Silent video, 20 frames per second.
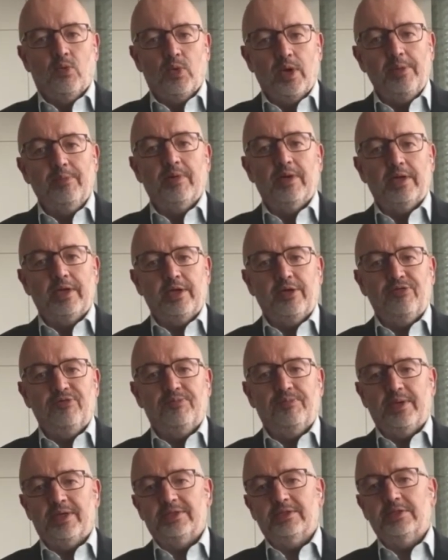We
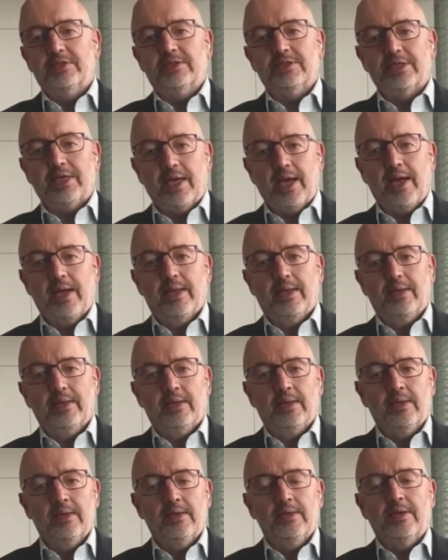believe business can
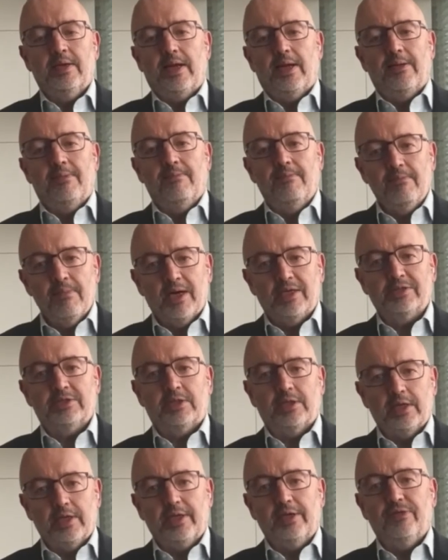and
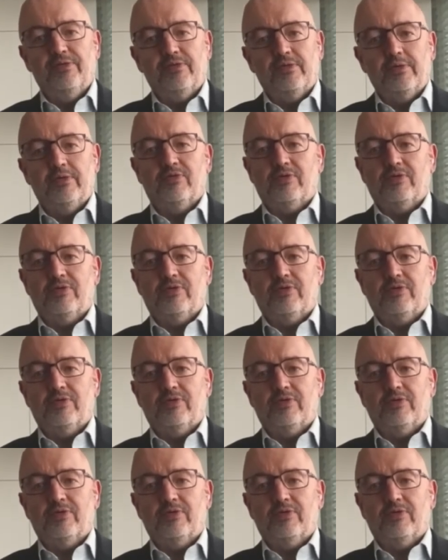must lead